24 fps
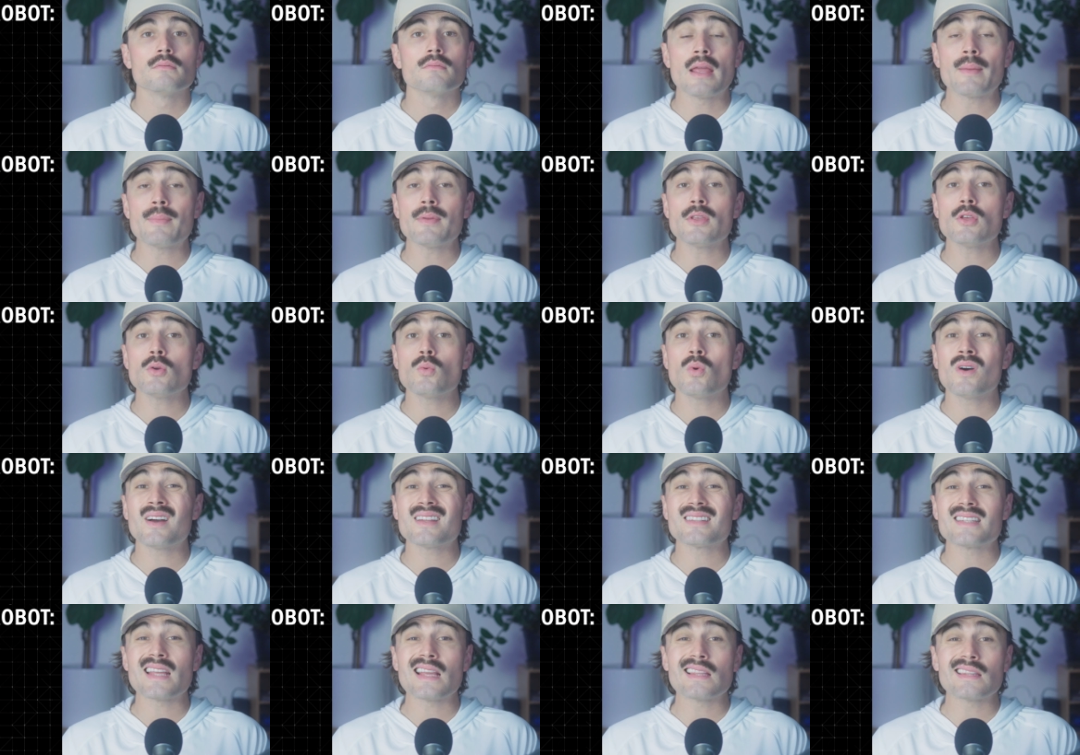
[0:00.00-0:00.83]
Maybe you
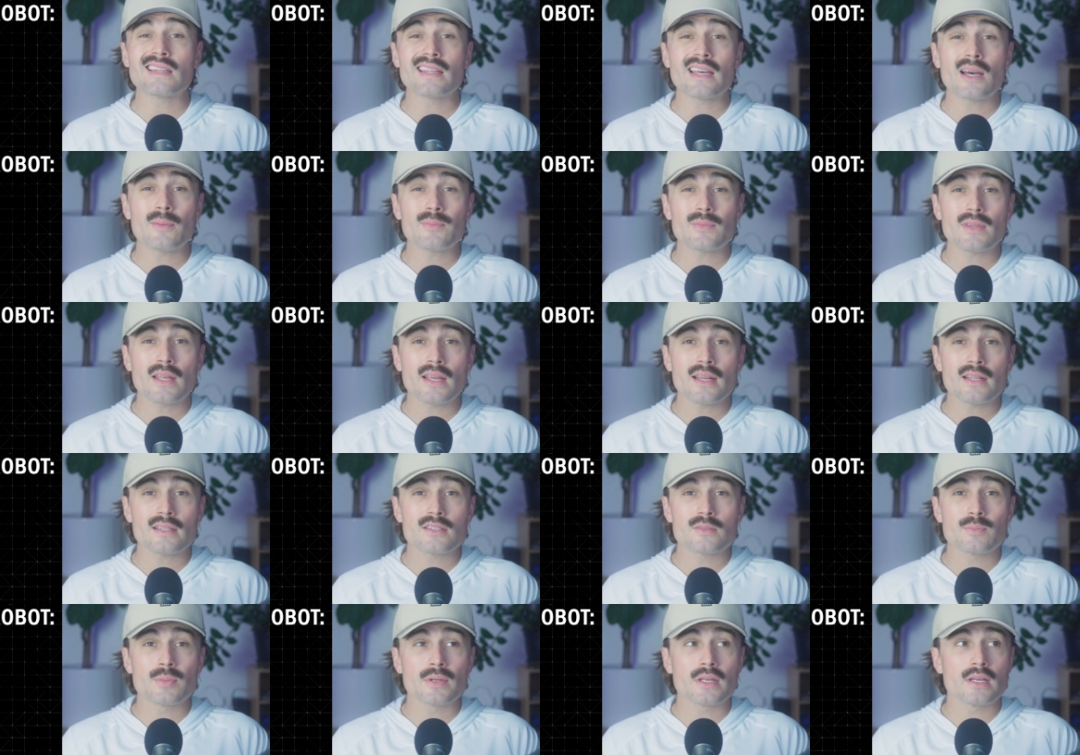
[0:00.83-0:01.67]
want daily
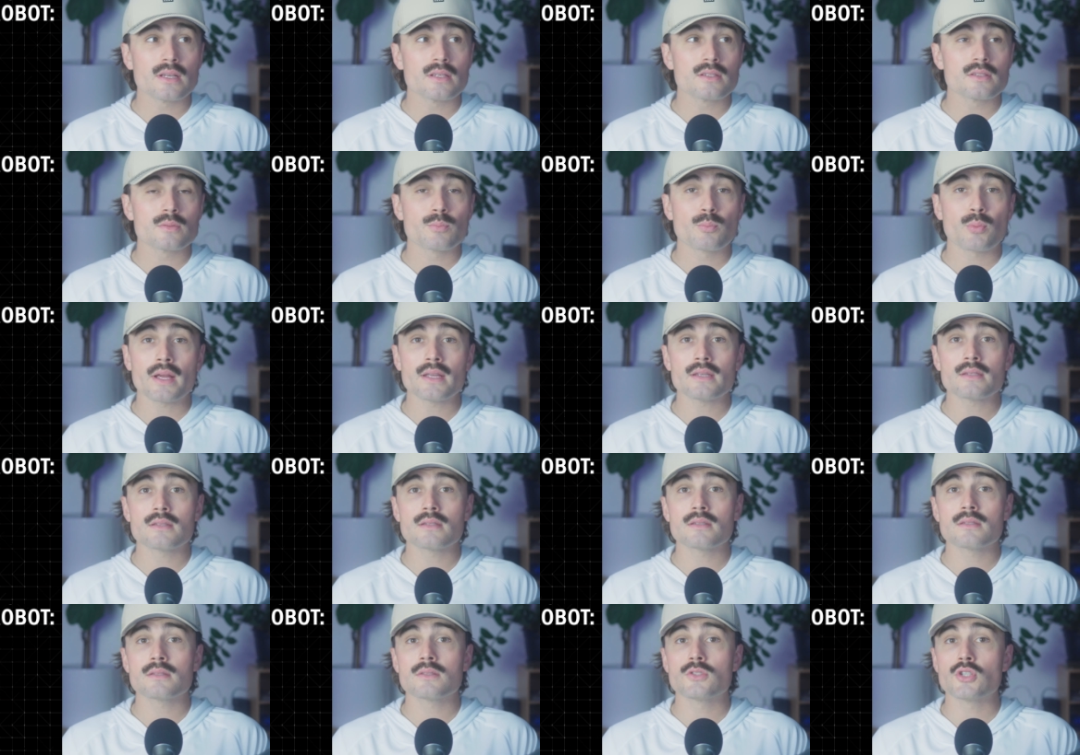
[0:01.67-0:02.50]
updates because
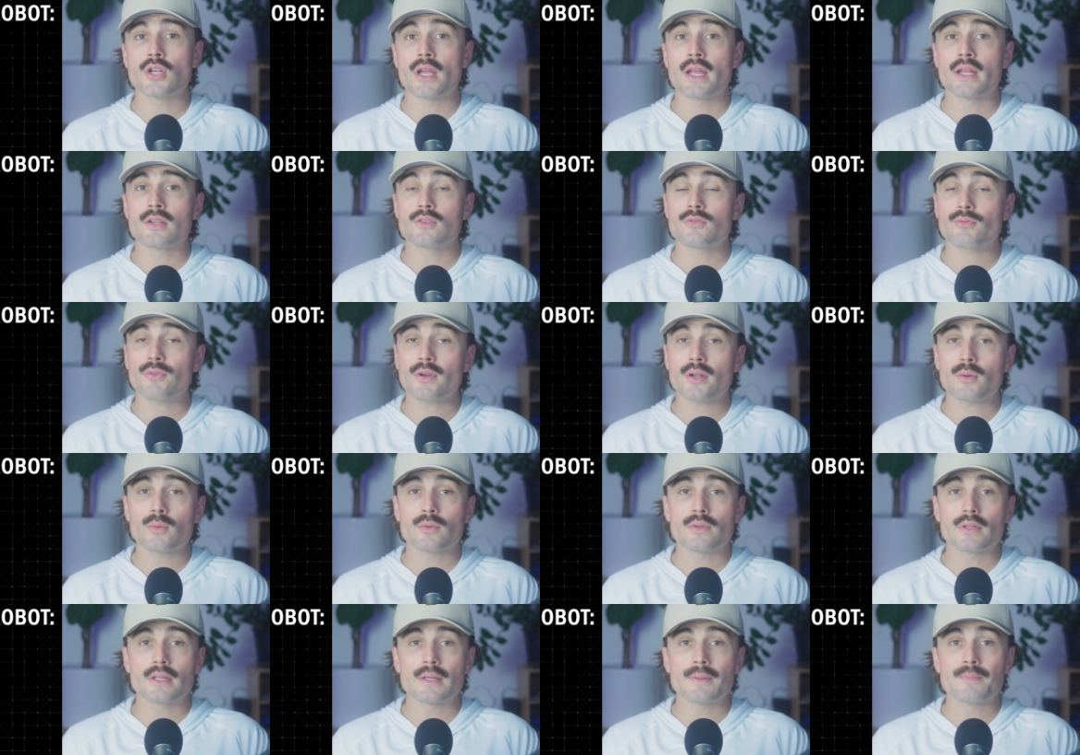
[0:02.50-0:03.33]
prices change
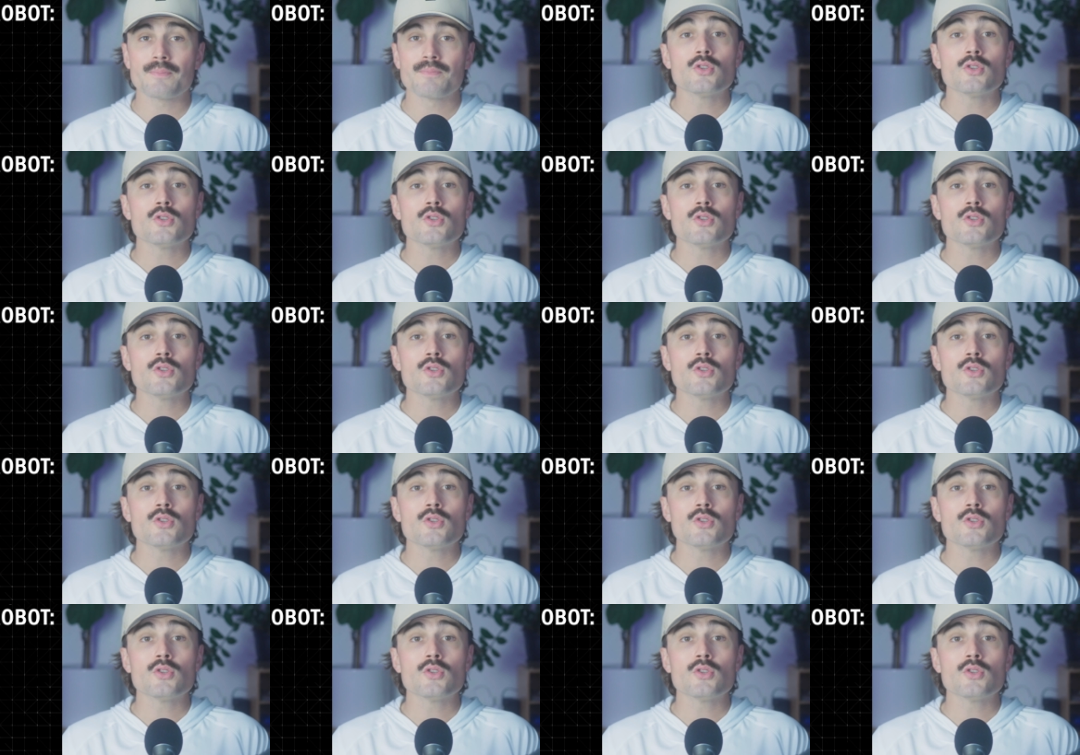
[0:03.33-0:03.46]
frequently.